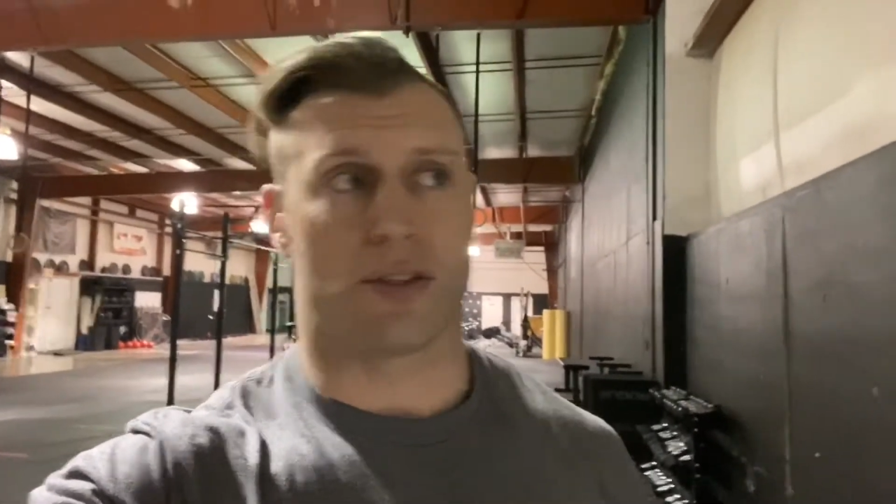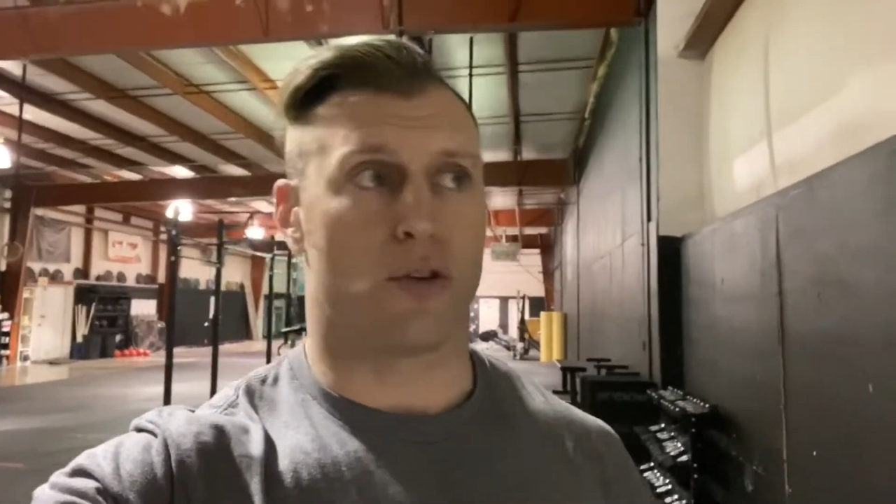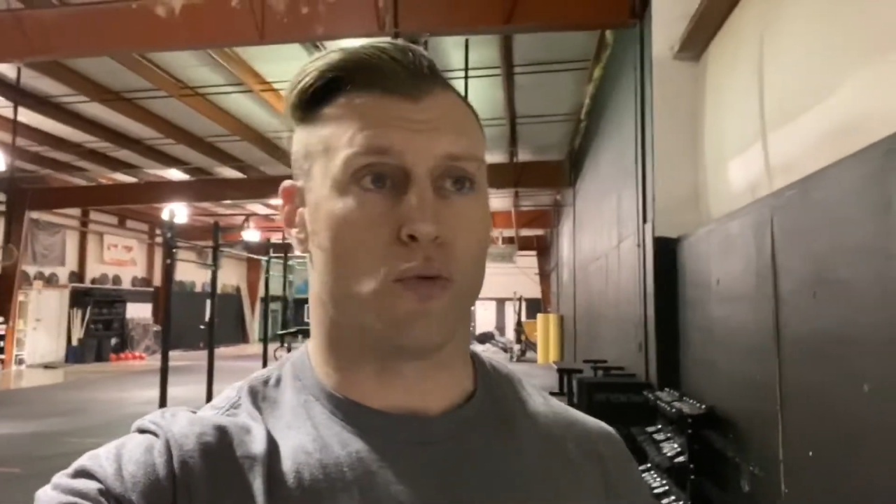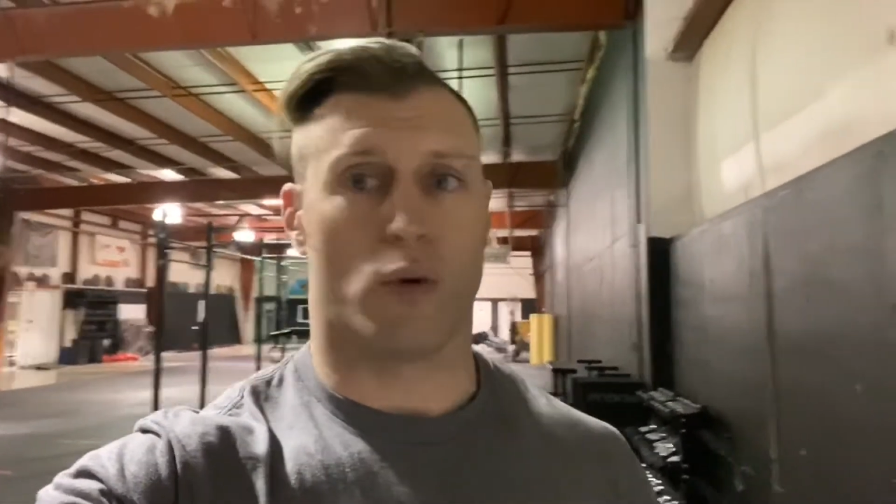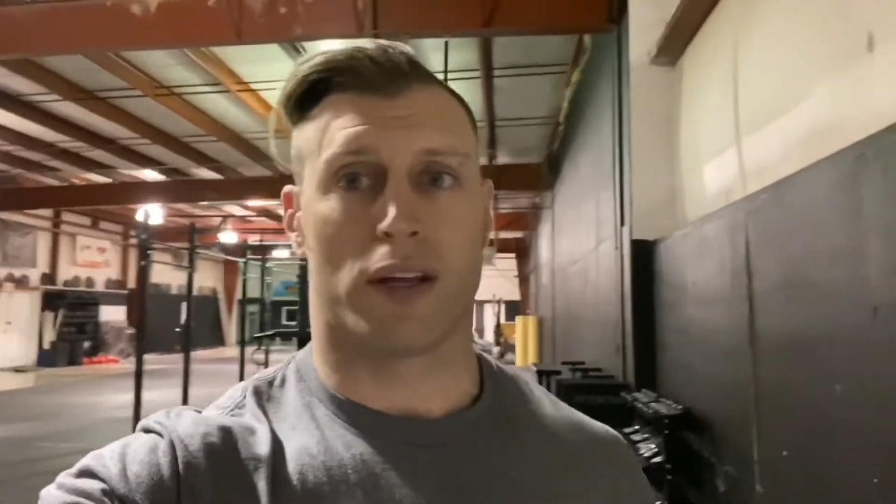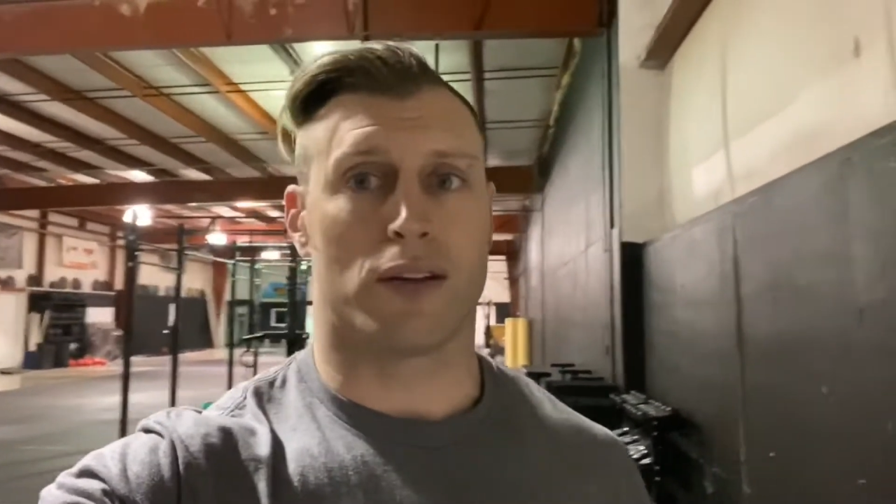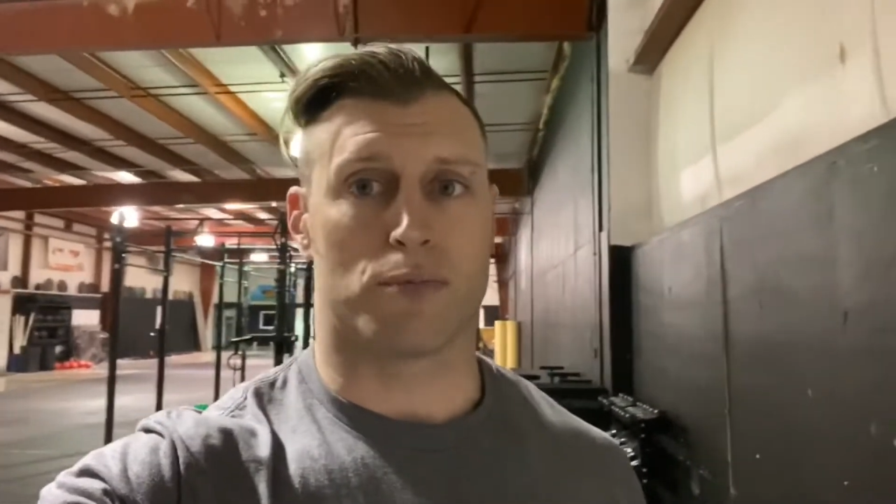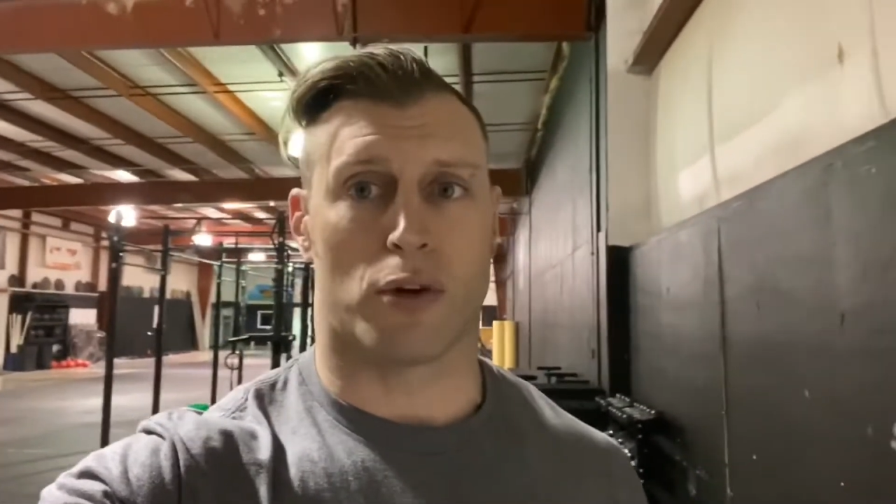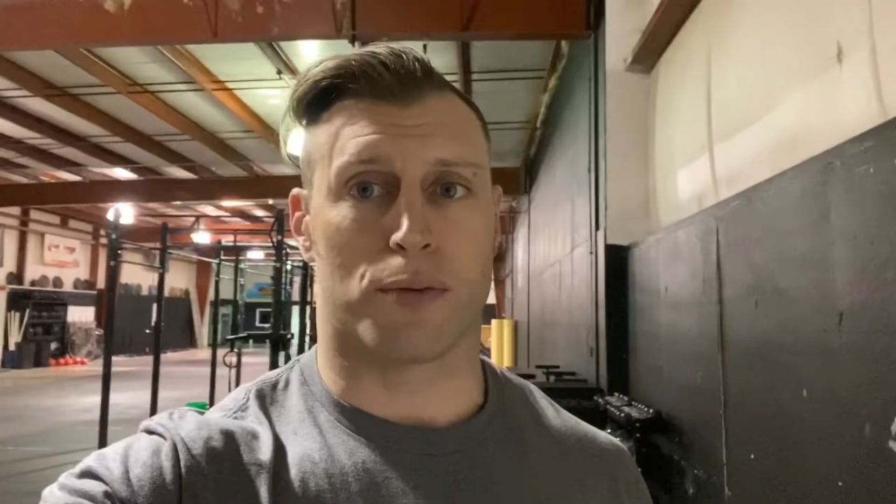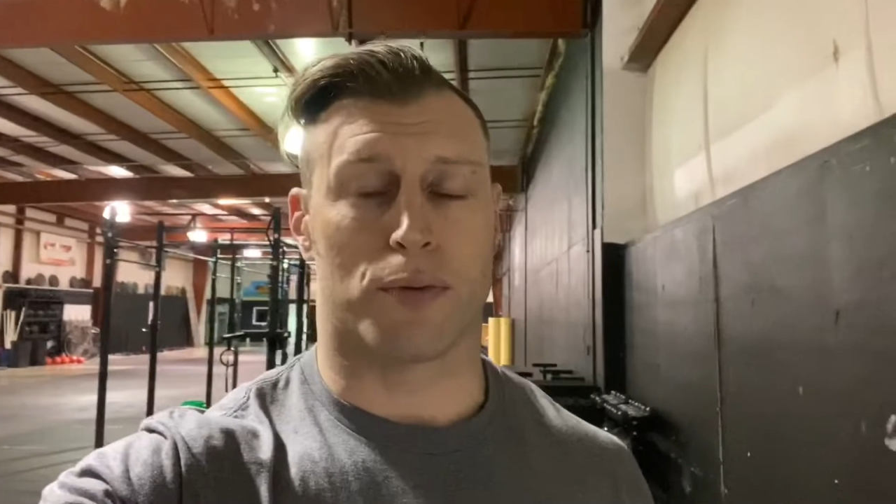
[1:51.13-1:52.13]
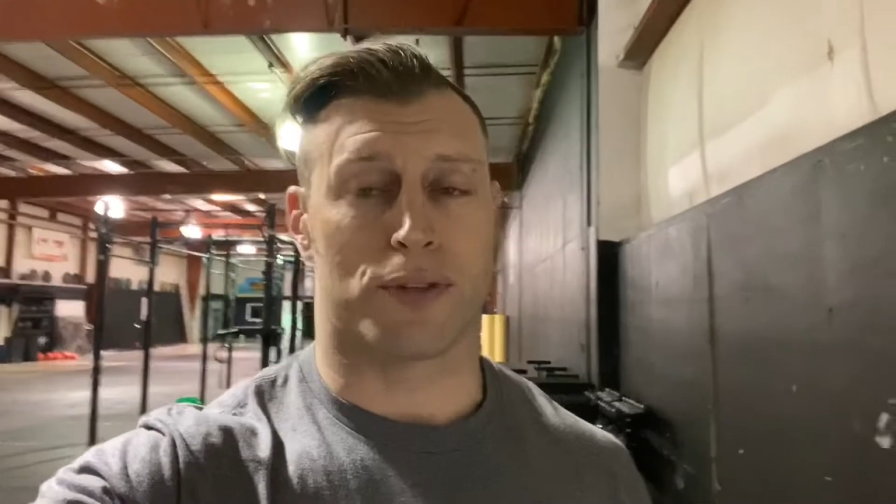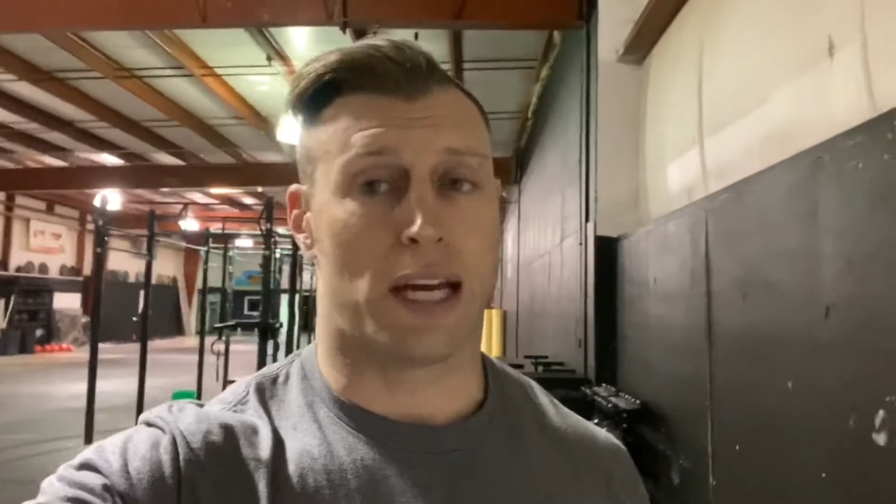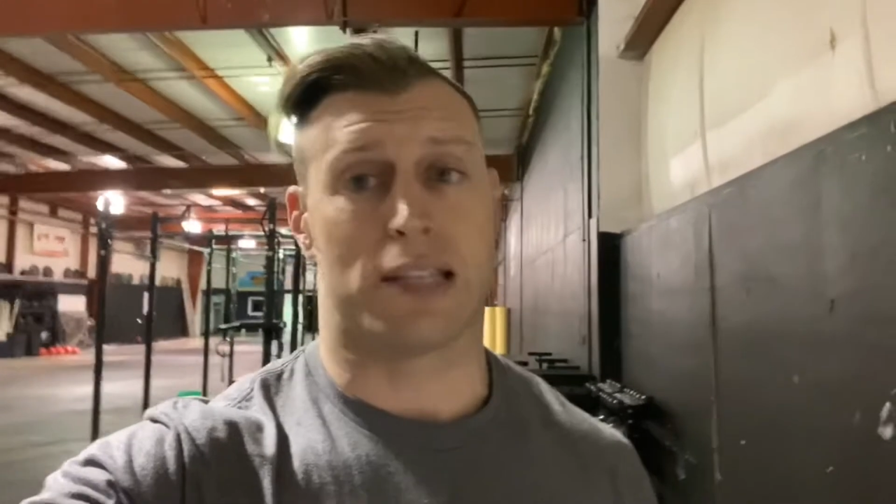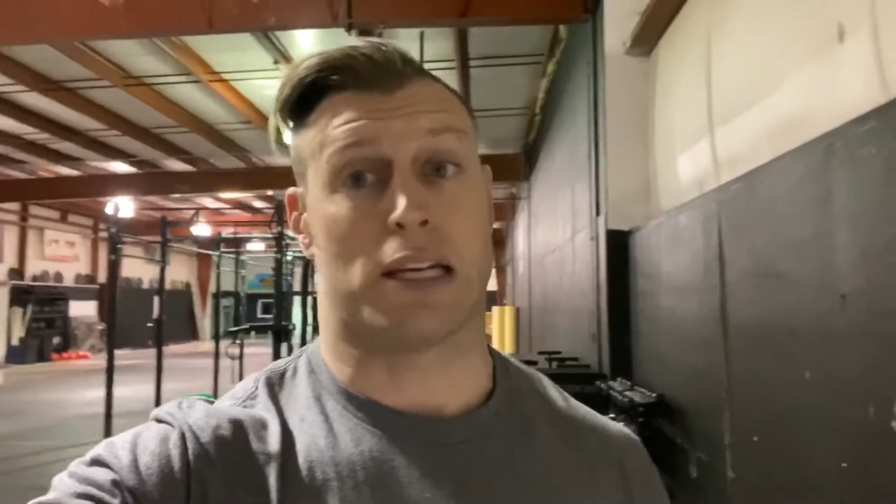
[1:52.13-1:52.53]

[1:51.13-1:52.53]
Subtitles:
and you want to use multiple sets,